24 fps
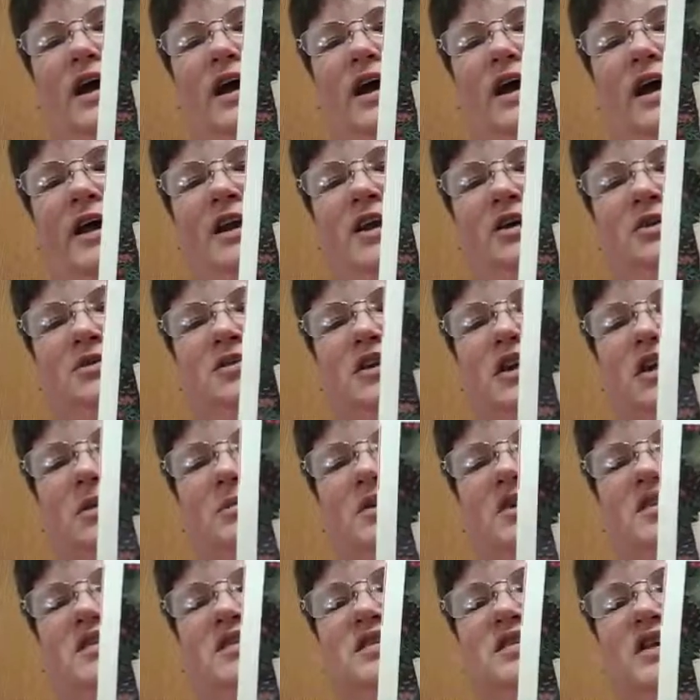I don't think I'm
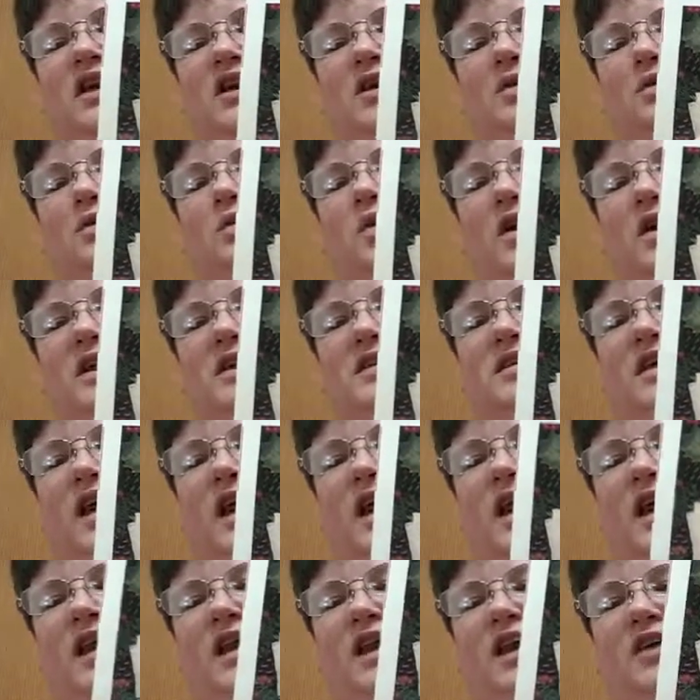going to start one a
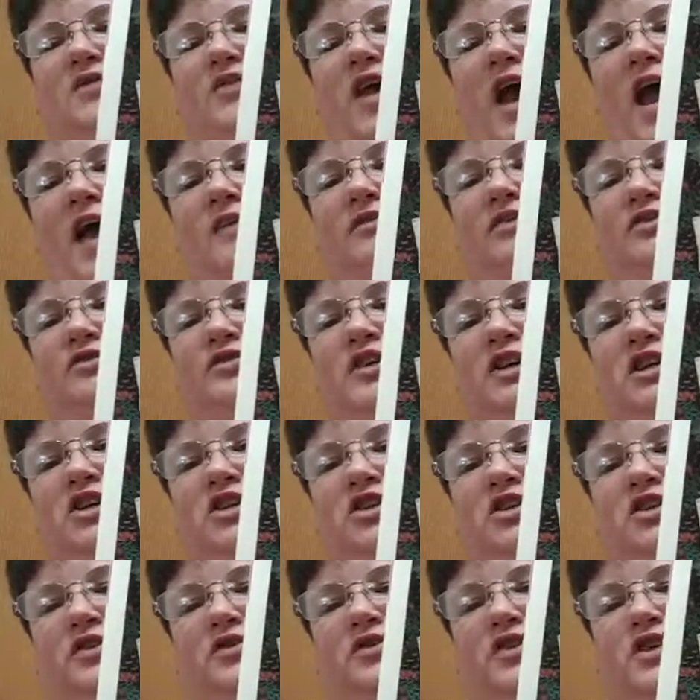day if I haven't
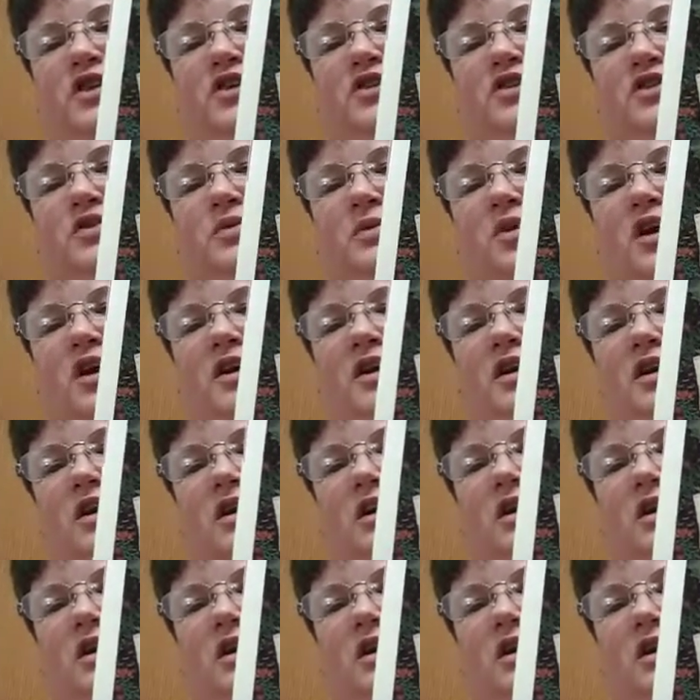finished the first one.